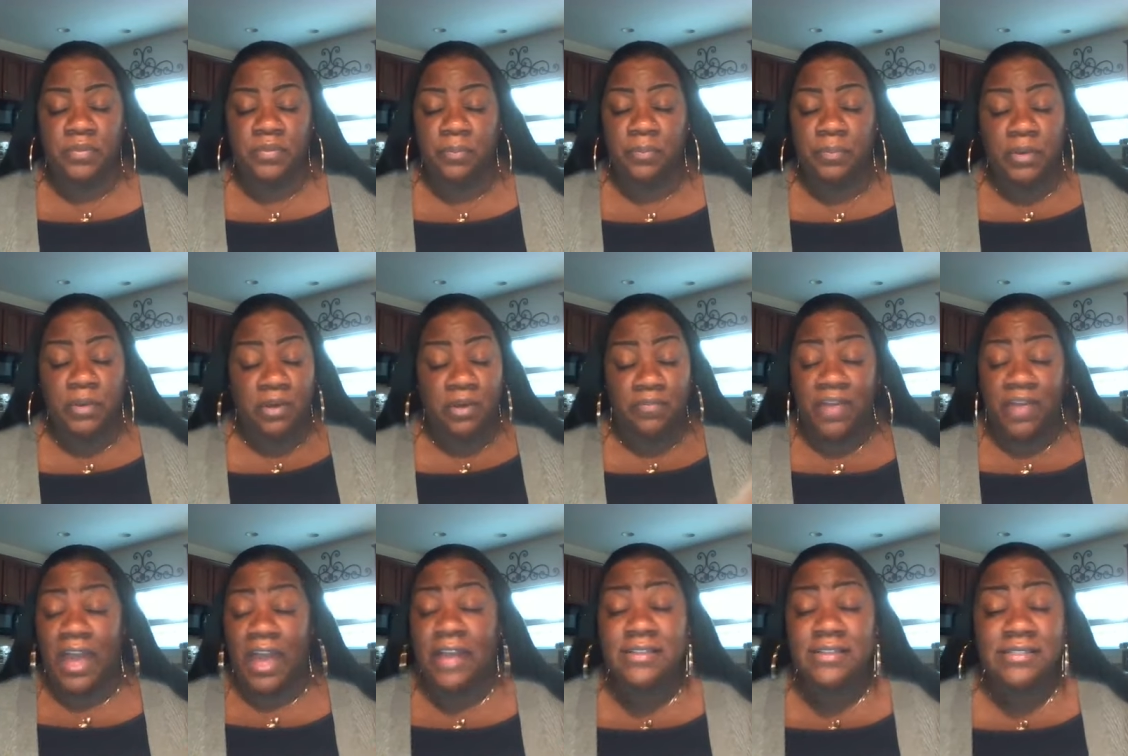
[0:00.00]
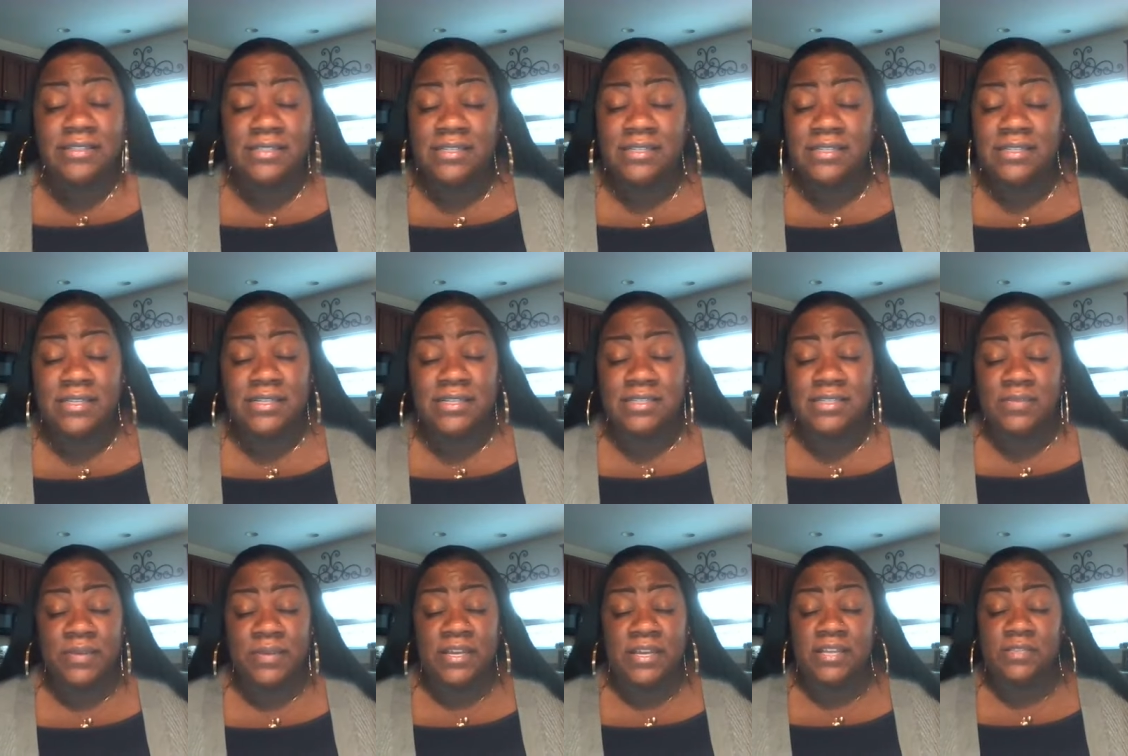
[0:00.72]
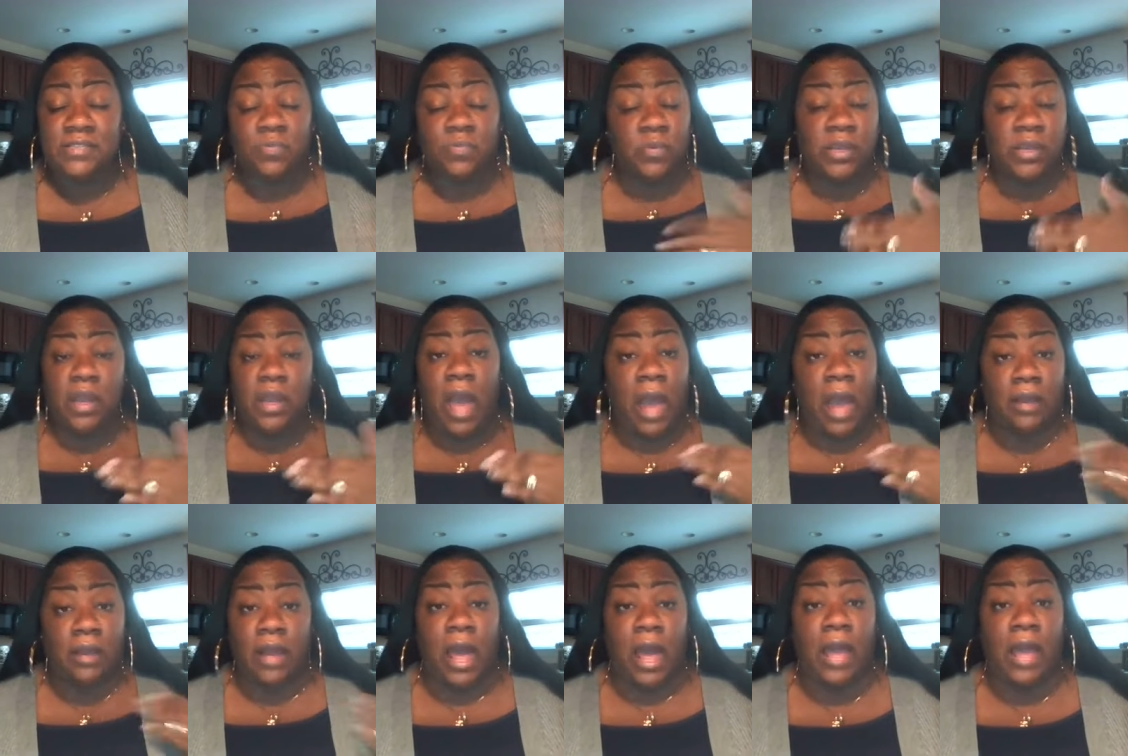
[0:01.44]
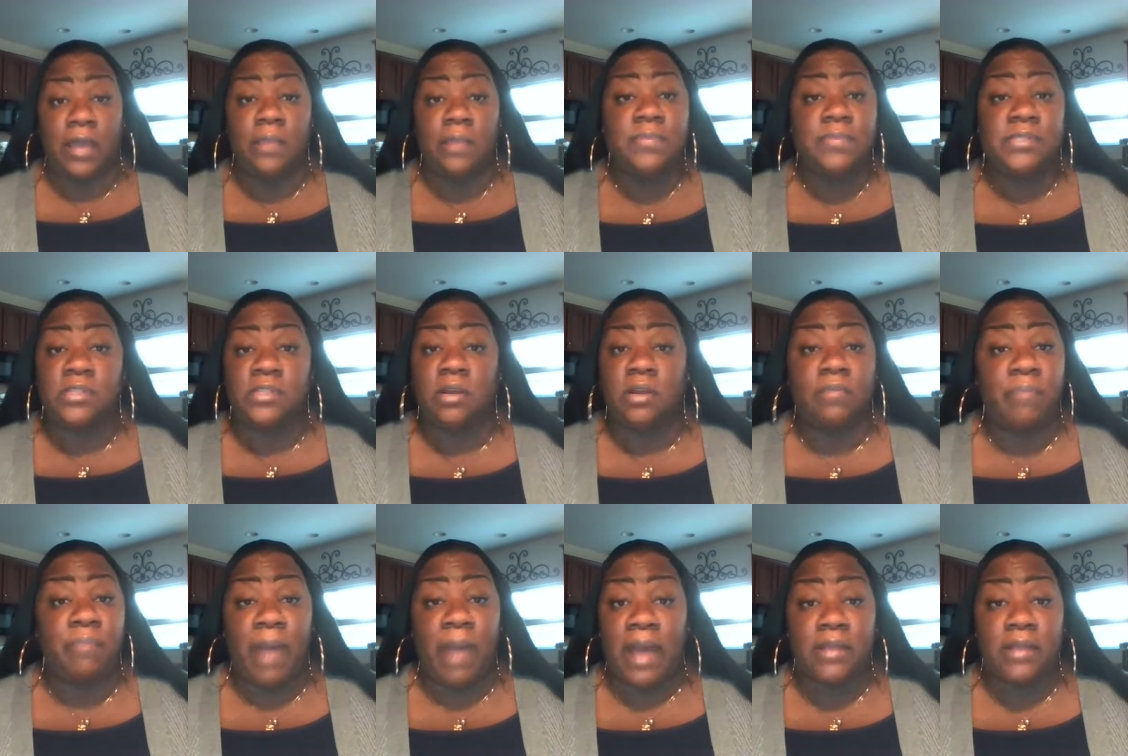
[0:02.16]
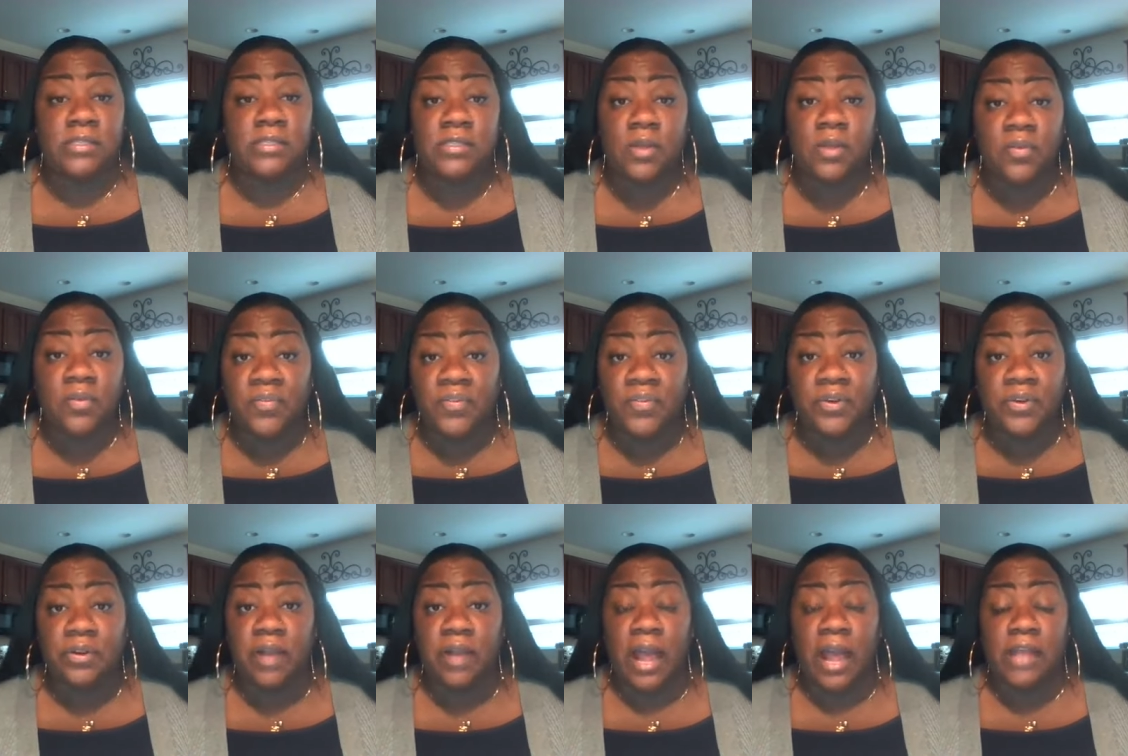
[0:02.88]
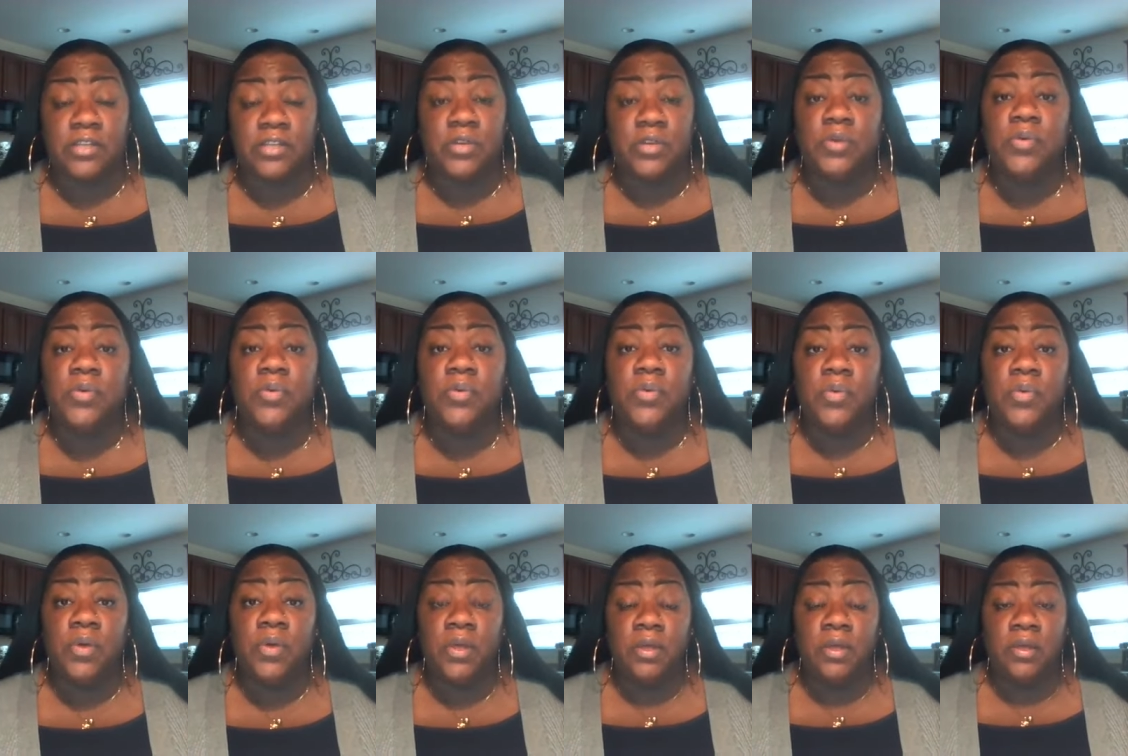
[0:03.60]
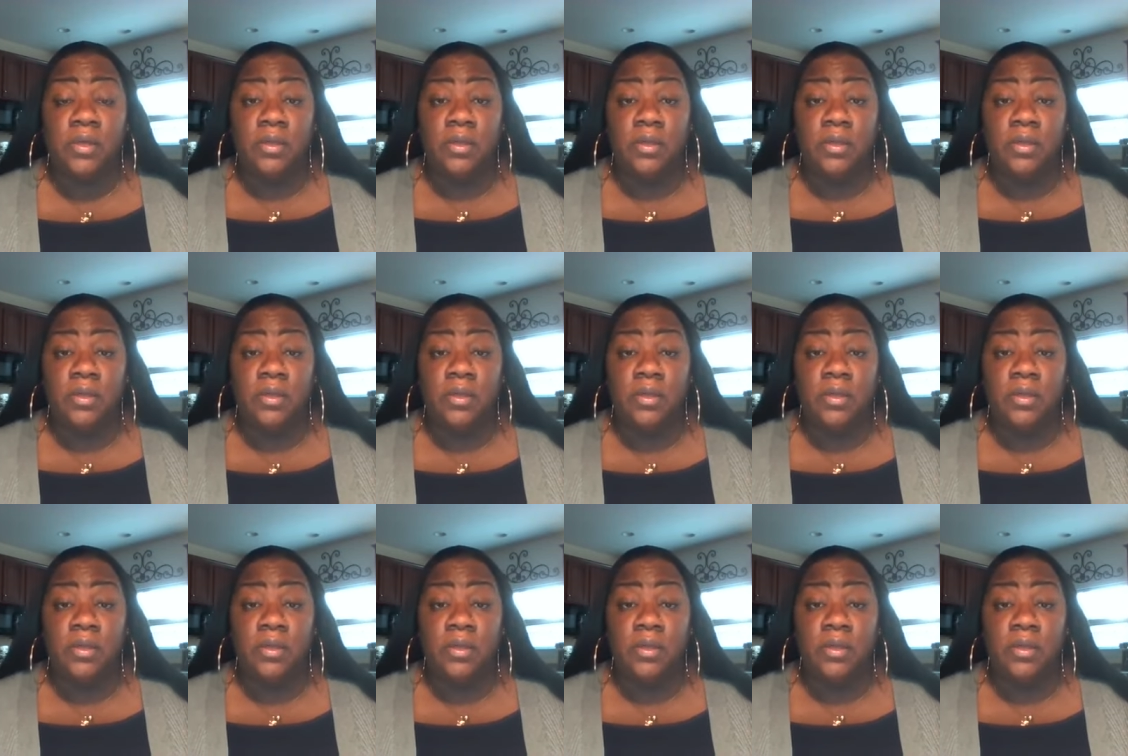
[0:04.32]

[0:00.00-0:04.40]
the book of Exodus, because I observe Passover, I do,